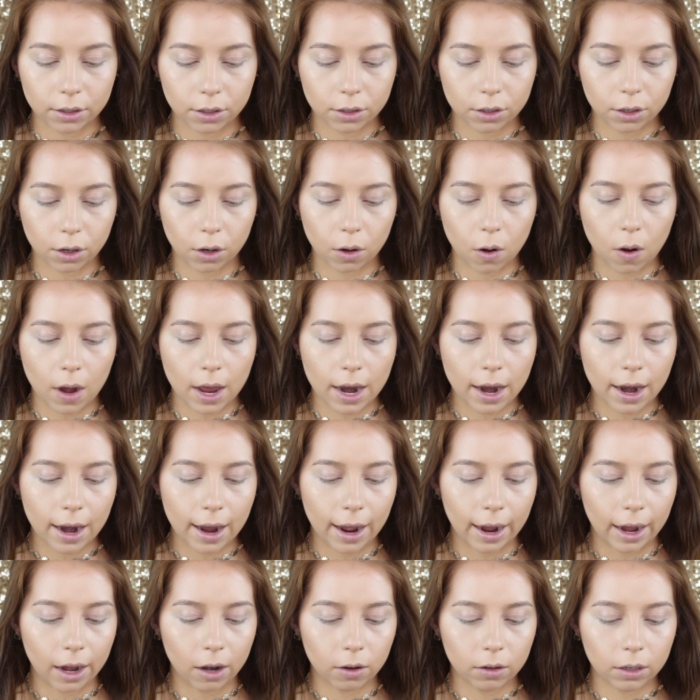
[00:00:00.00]
So
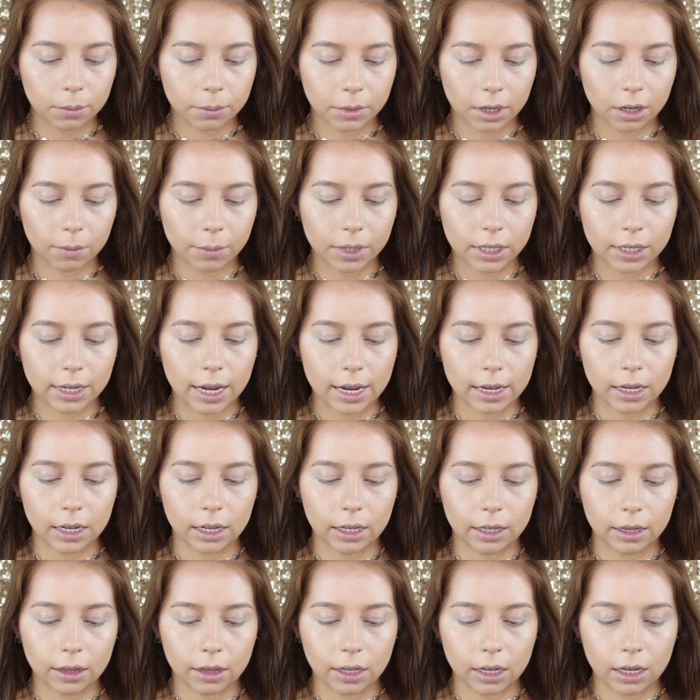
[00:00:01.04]
now I'm going to be
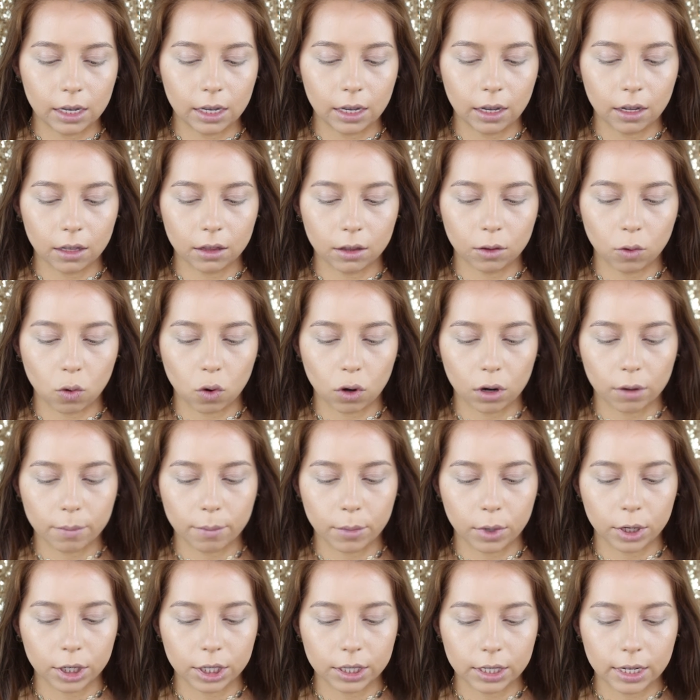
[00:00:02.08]
taking the
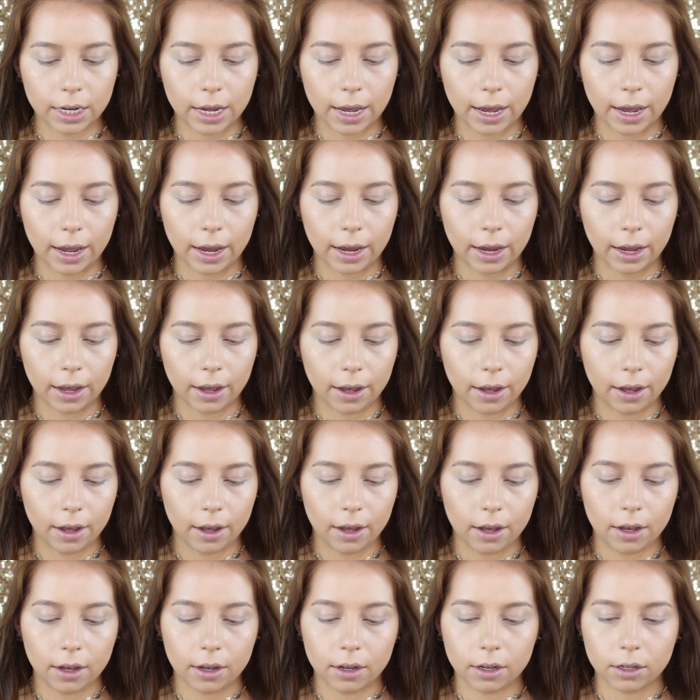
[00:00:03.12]
Mercier
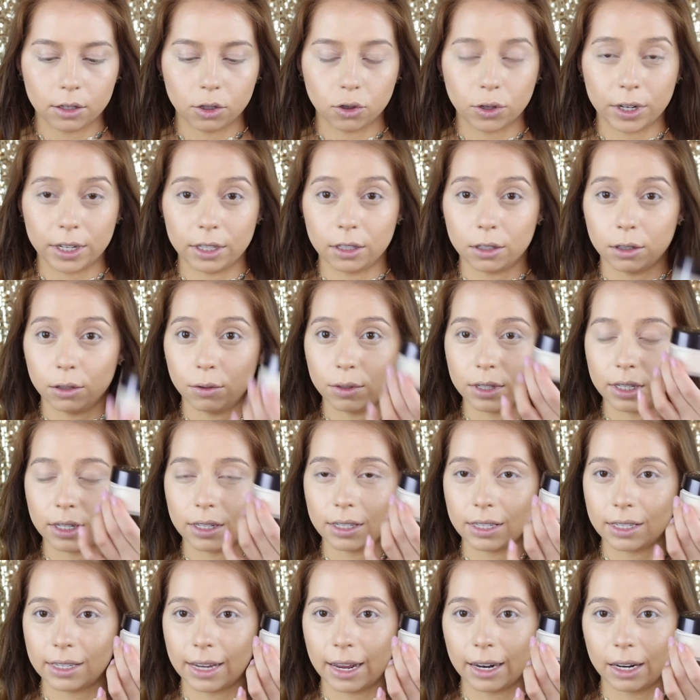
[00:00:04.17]
translucent
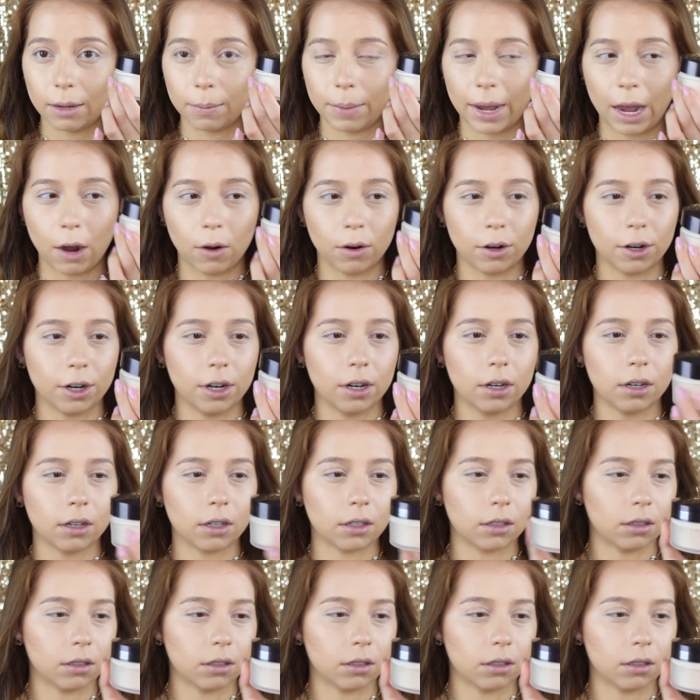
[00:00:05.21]
setting powder.